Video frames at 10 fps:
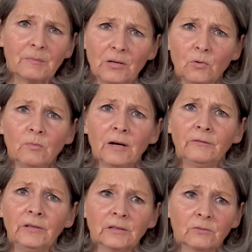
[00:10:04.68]
there is a
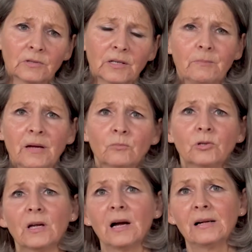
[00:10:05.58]
very close and
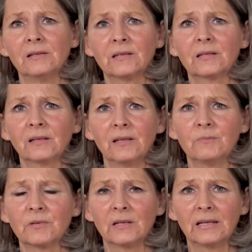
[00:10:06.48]
causal
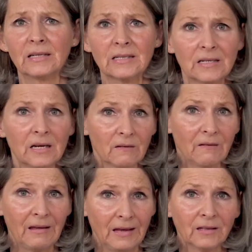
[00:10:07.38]
relationship
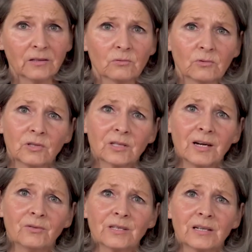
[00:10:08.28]

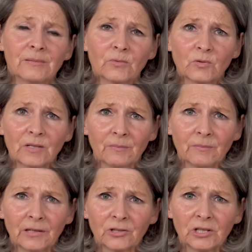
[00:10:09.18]
between
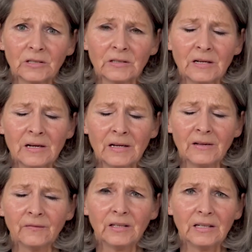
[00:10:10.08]
papillomaviruses
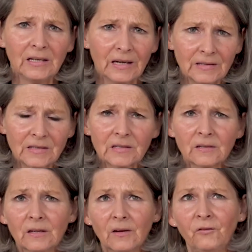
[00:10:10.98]
and cervical
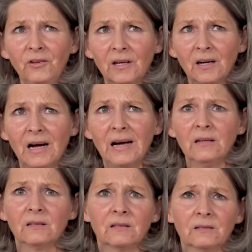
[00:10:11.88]
cancer.
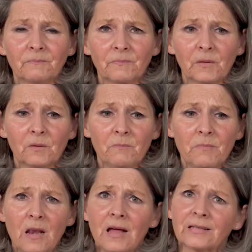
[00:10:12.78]
All the viral
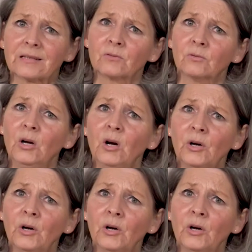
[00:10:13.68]
load today,